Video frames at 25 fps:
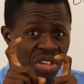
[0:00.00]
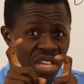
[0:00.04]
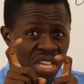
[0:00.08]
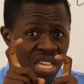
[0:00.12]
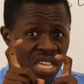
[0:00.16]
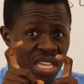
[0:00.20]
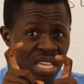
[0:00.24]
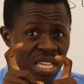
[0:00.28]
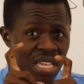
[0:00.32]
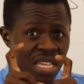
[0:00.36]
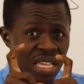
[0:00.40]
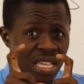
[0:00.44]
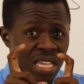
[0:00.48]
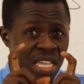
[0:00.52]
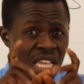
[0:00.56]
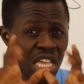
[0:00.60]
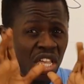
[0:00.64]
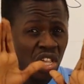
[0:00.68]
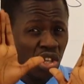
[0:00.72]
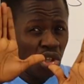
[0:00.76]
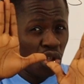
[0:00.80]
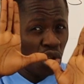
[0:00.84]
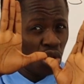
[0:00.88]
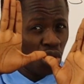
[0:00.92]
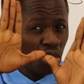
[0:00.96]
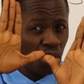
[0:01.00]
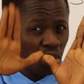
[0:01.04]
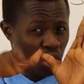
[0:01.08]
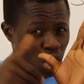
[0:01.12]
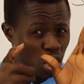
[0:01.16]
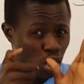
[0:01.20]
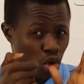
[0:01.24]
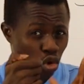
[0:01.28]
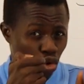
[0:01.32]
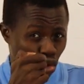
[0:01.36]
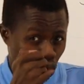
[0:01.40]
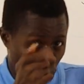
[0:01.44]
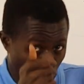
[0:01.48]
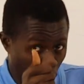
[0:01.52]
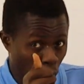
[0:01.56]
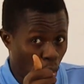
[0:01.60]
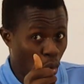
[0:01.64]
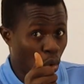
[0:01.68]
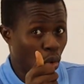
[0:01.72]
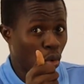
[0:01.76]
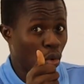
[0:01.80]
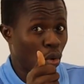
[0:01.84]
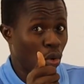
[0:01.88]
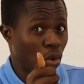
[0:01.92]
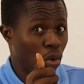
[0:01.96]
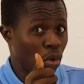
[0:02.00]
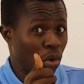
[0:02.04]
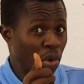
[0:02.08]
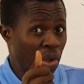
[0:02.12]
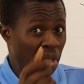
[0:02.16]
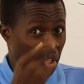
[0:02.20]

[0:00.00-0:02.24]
we should find the value of x.